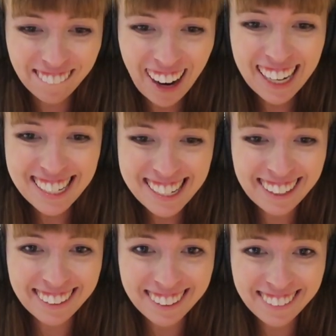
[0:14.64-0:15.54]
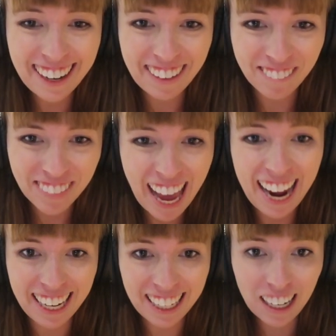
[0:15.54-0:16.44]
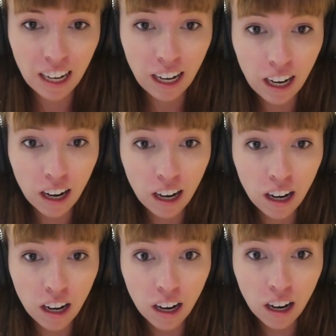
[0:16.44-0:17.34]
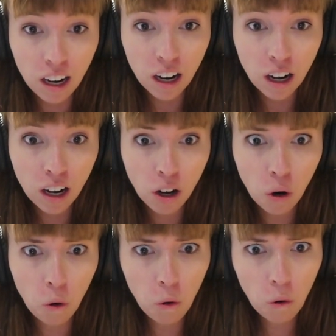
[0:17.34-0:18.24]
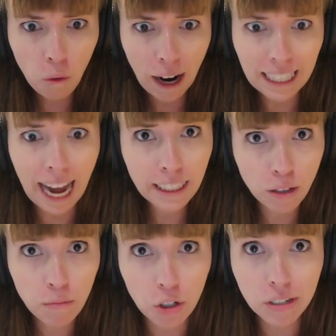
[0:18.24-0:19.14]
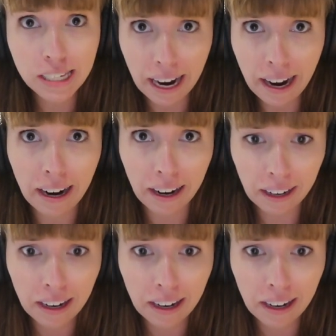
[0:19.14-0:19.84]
1, 2, 3, play! Ooh, I like the music!